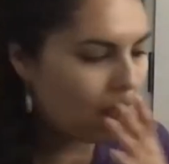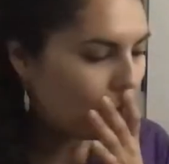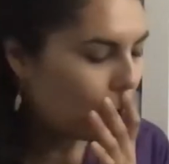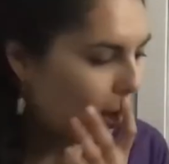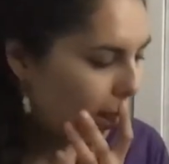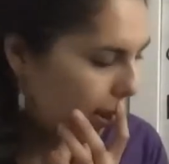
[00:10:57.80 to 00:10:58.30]

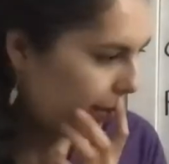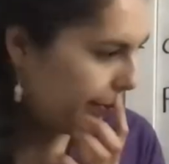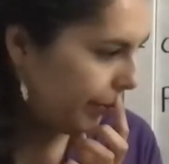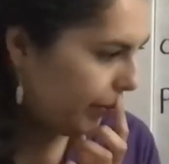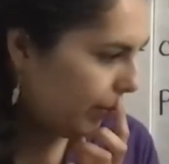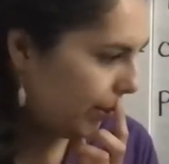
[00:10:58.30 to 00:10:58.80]
what
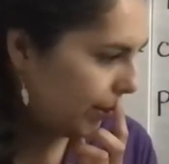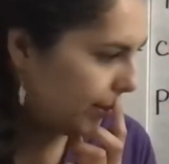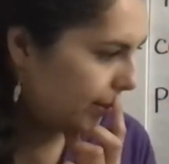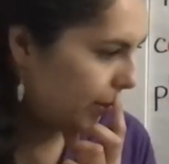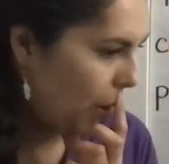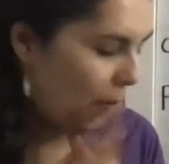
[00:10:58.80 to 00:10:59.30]
other words
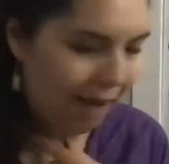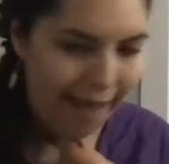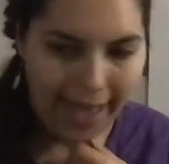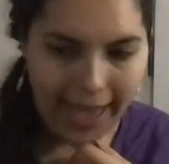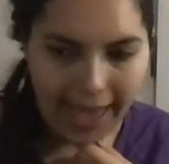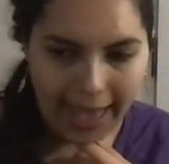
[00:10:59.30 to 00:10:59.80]
go
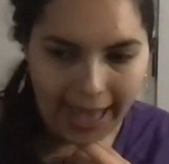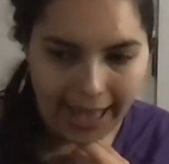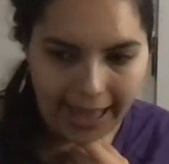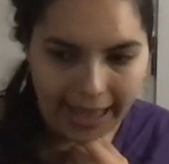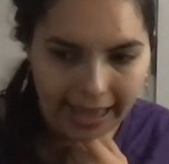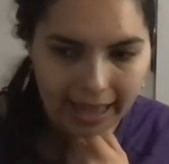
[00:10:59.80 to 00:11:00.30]

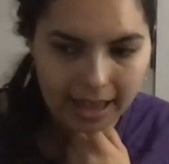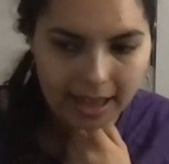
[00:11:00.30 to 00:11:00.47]
A?